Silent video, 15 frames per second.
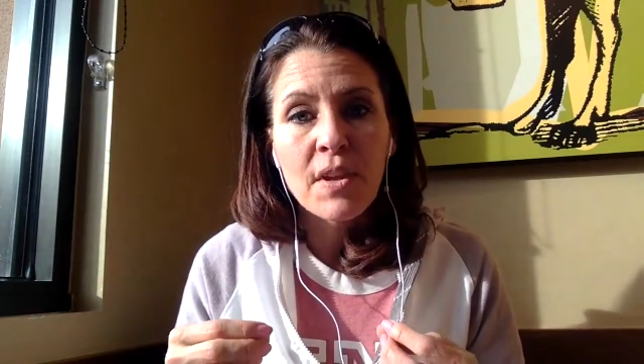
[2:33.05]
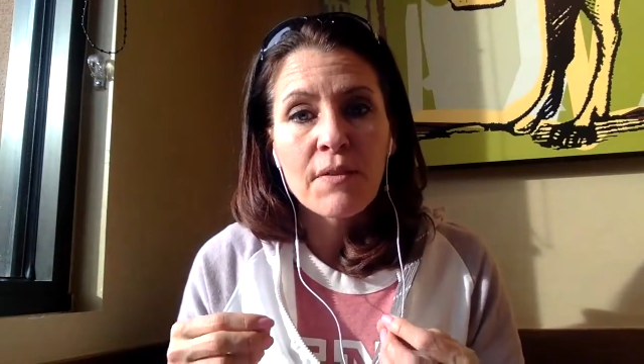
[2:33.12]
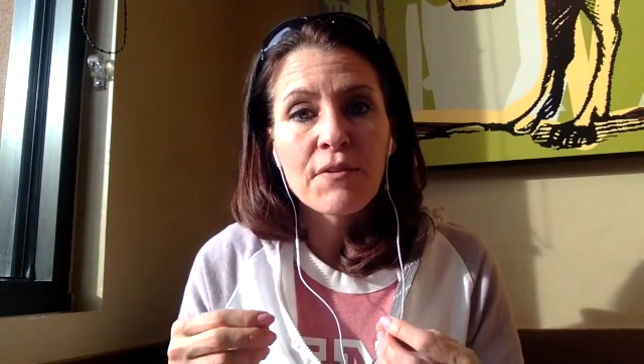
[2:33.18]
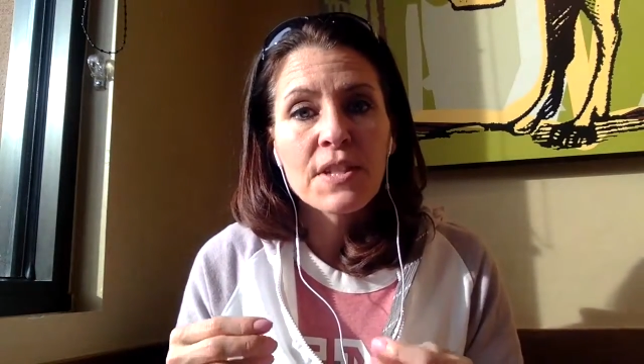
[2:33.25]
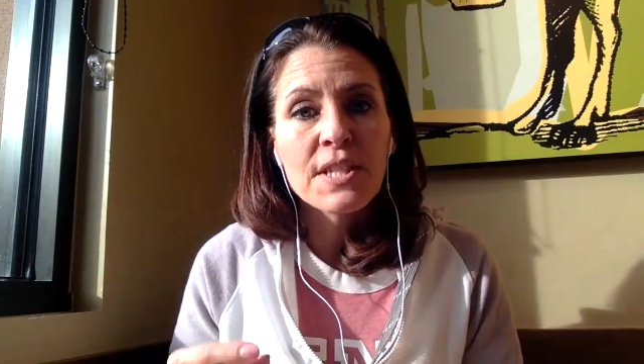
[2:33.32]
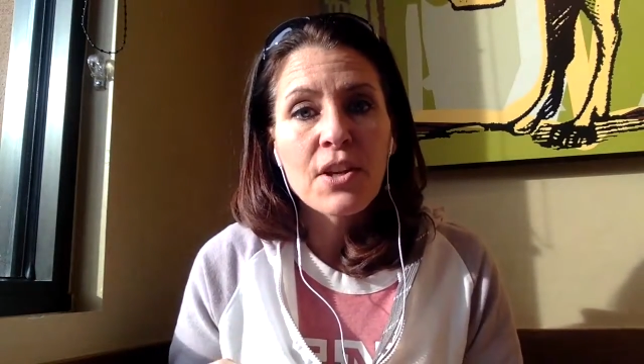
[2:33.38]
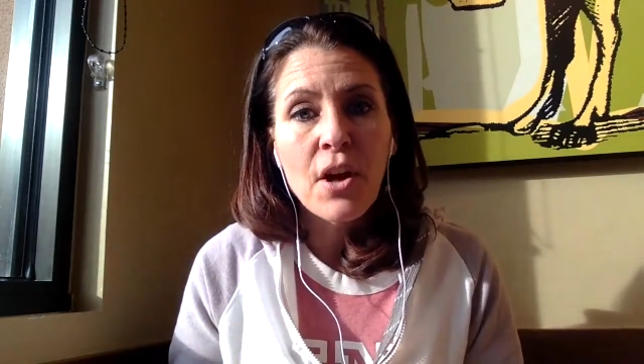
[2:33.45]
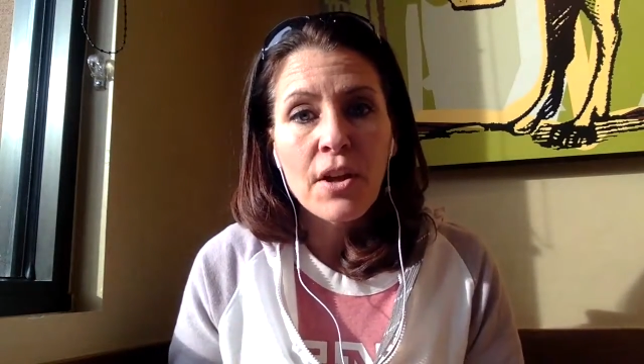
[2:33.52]

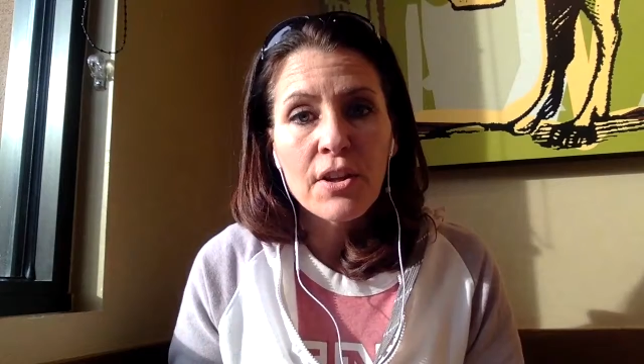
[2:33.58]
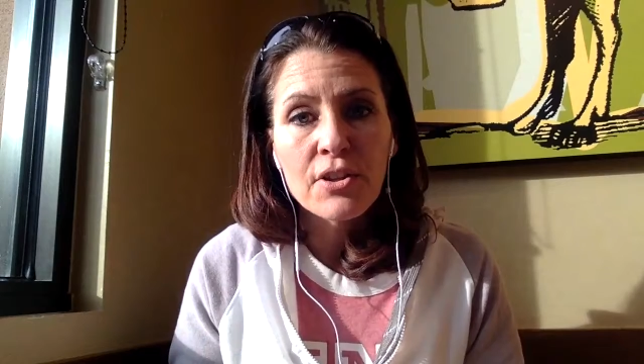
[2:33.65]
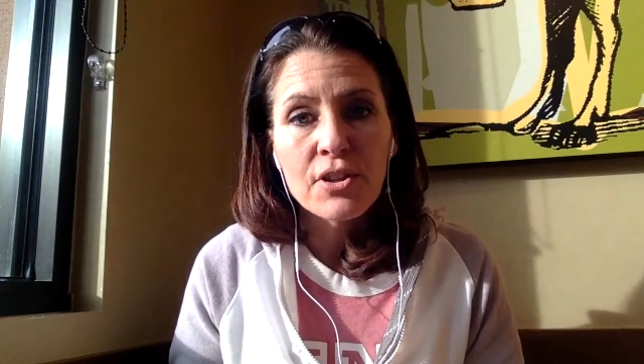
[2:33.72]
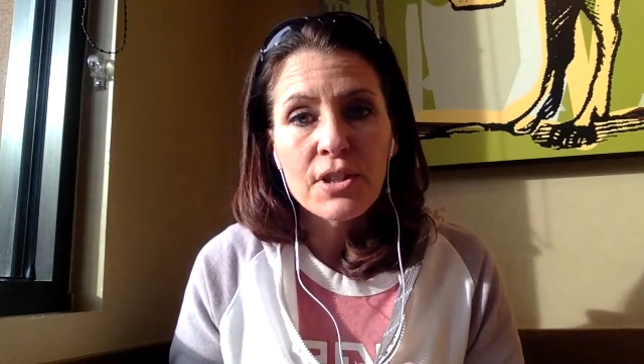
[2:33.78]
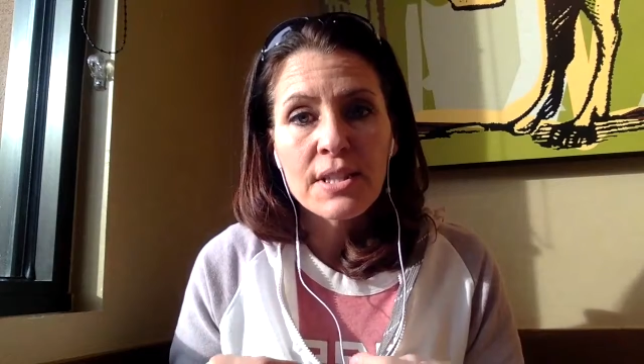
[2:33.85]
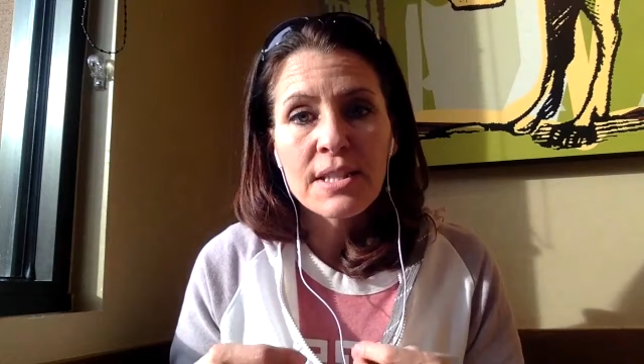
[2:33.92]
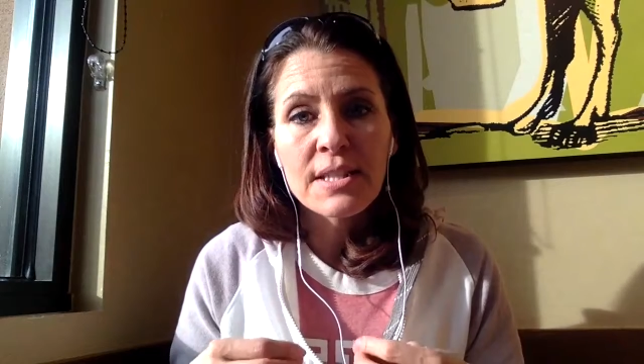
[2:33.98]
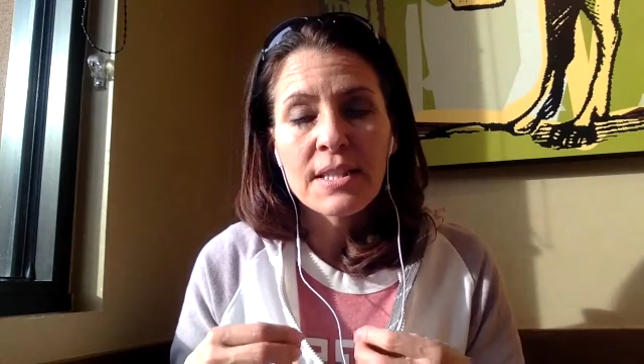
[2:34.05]

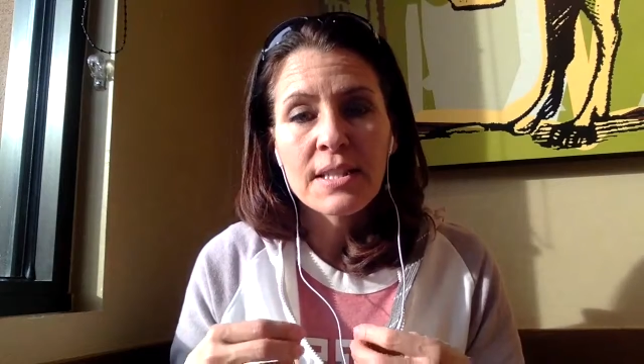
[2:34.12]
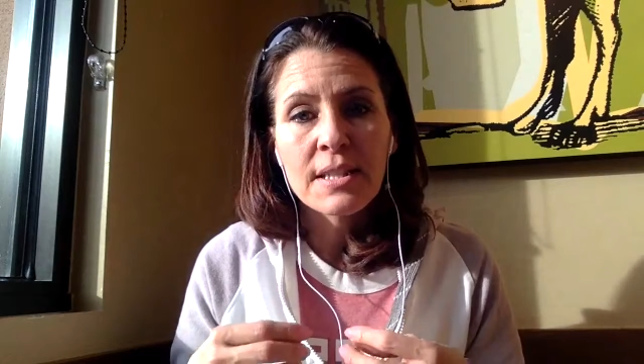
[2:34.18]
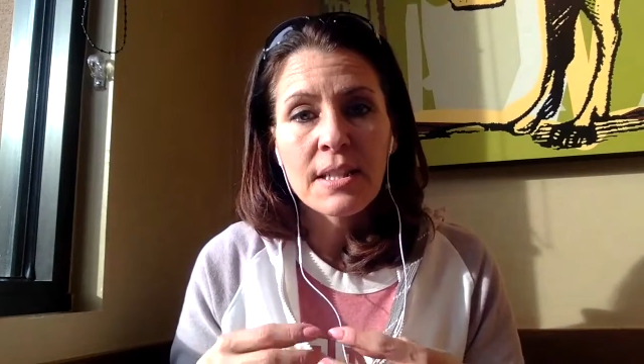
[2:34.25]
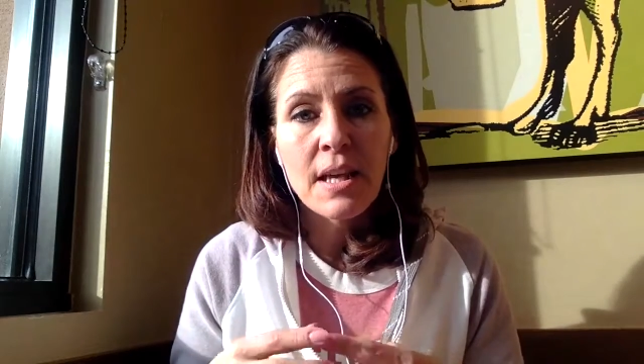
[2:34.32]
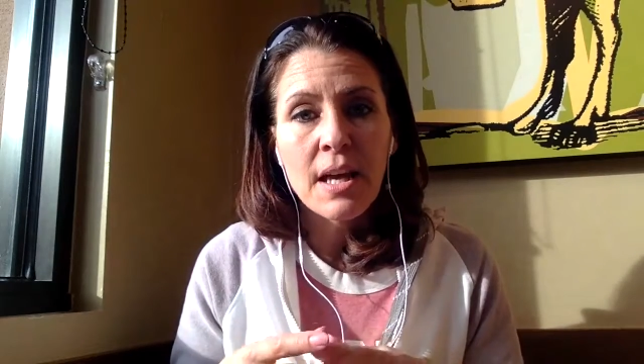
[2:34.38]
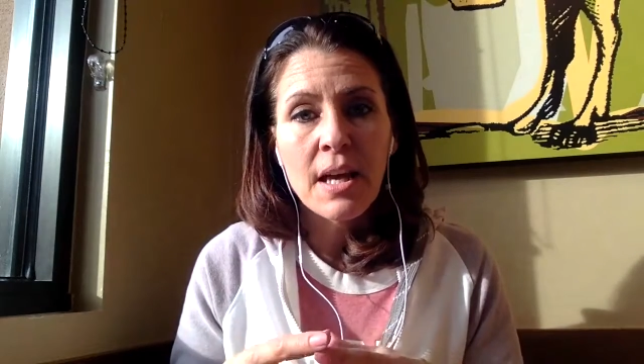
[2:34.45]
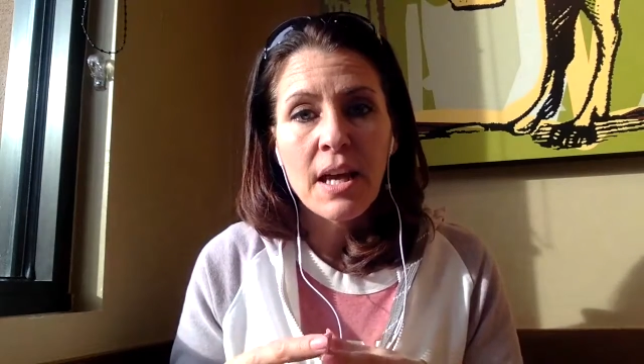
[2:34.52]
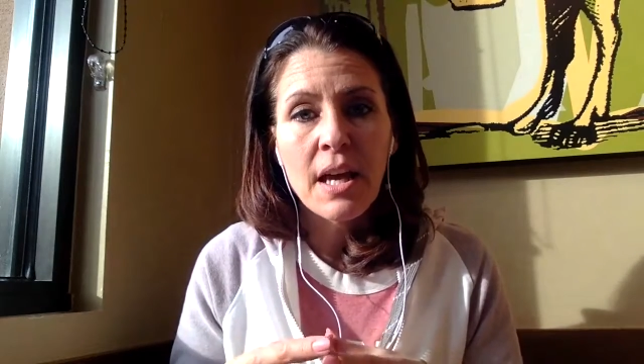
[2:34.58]
physiologists
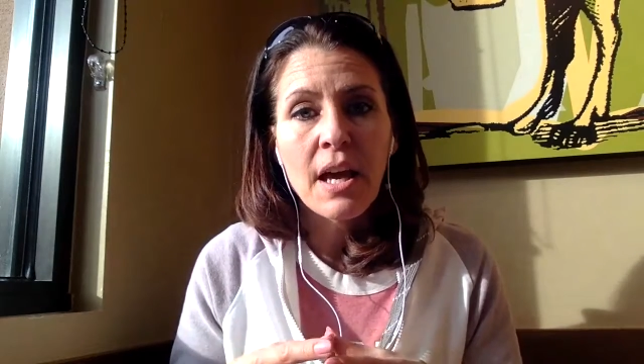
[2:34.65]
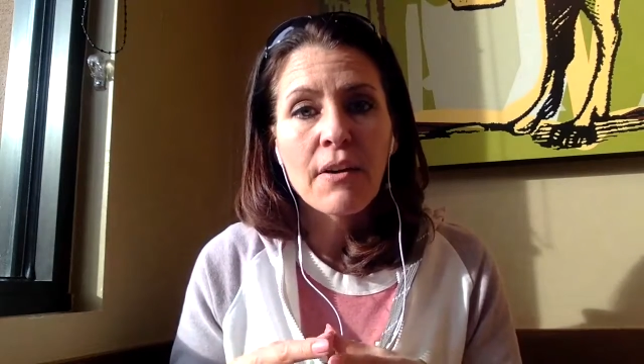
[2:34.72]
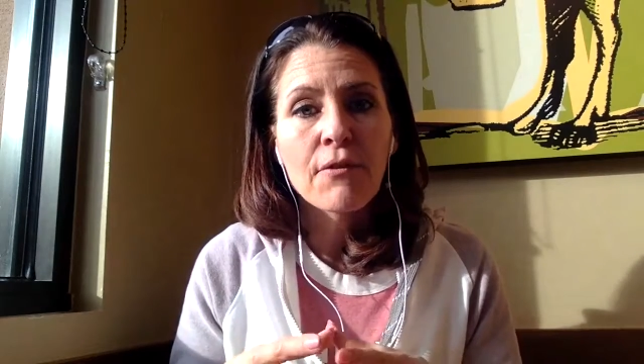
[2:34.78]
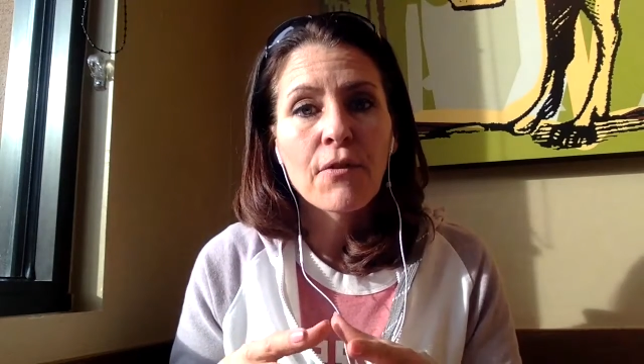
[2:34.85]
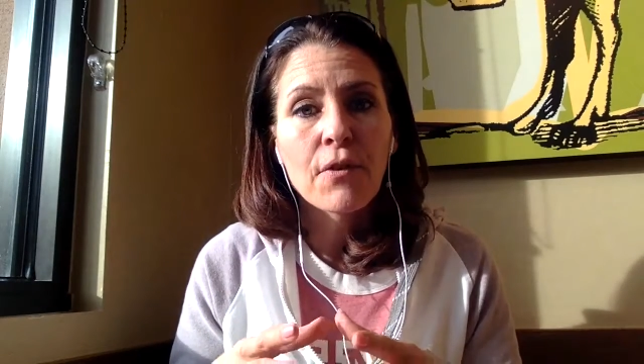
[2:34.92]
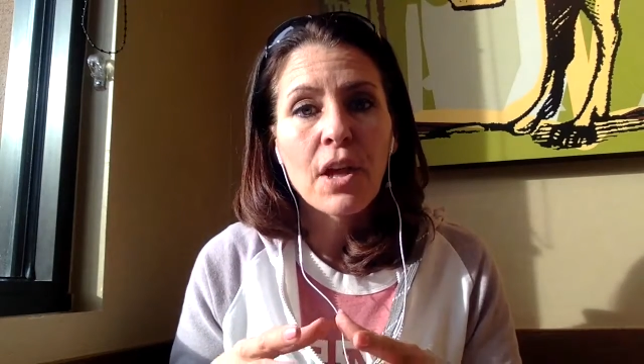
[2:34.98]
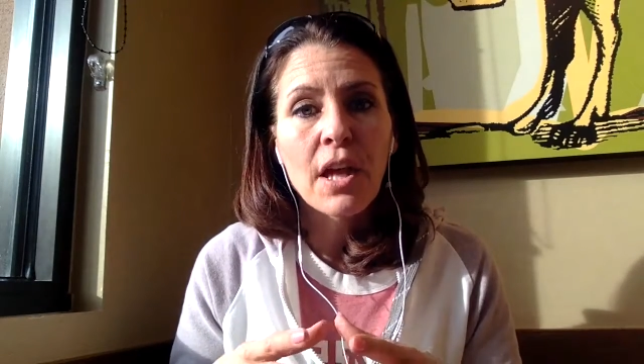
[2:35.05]
have,